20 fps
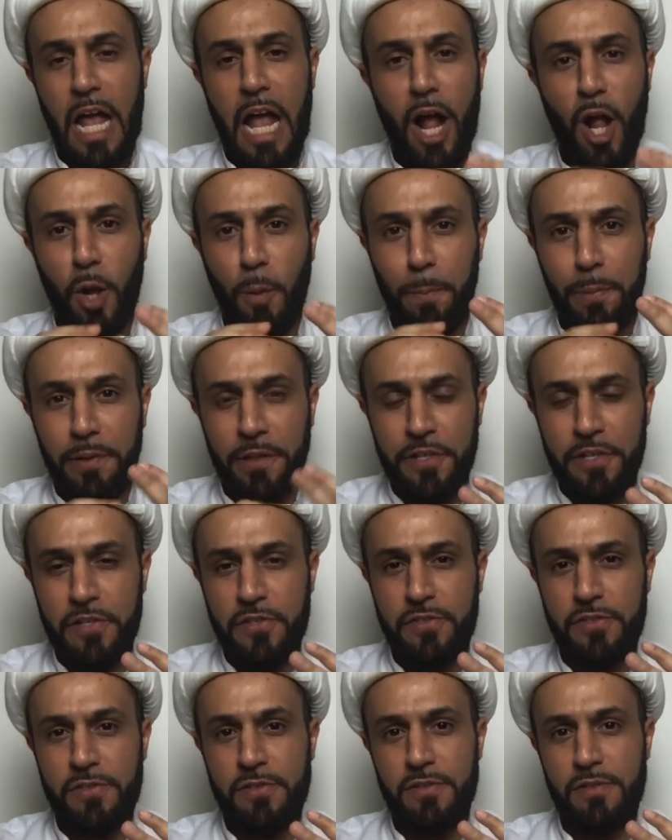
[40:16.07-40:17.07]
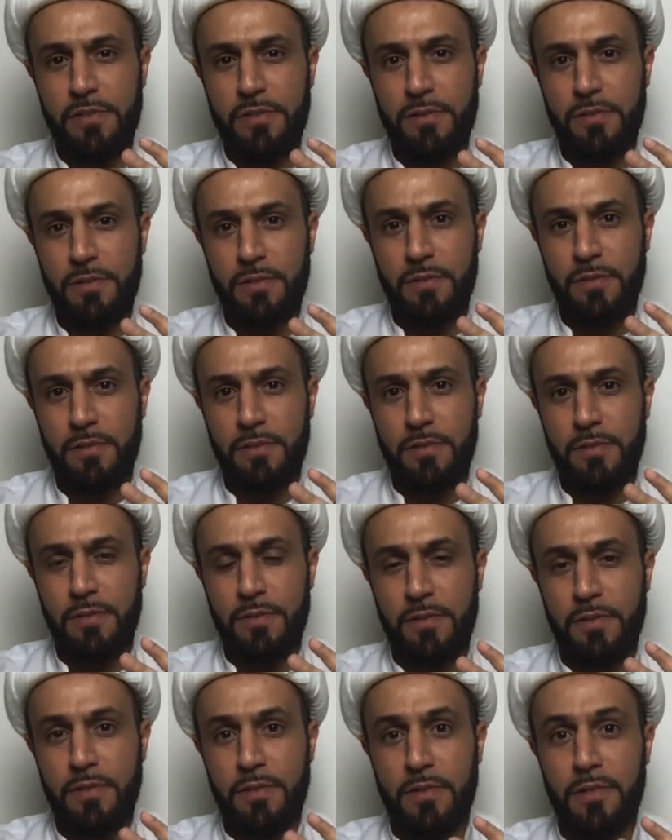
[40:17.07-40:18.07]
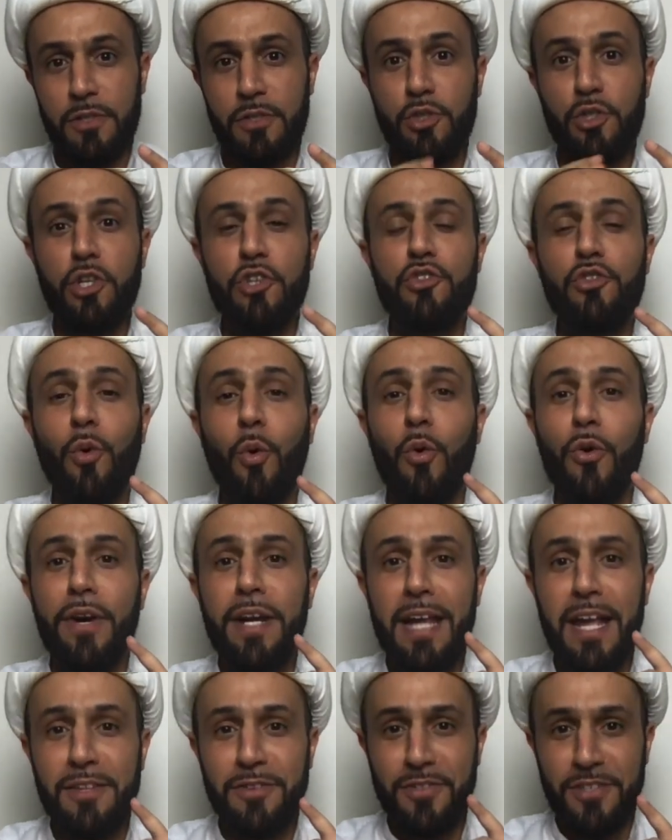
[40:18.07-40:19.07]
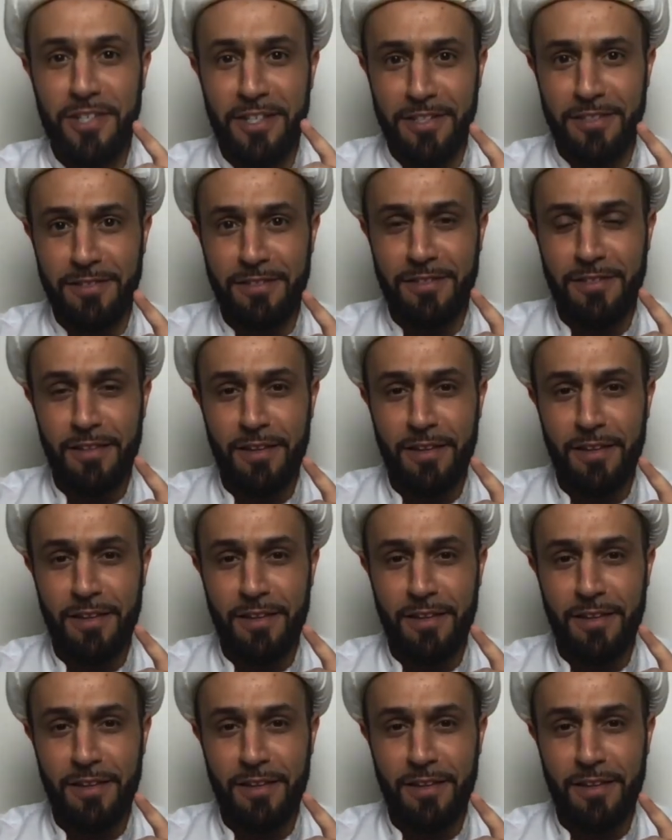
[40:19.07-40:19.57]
helpless, disoriented,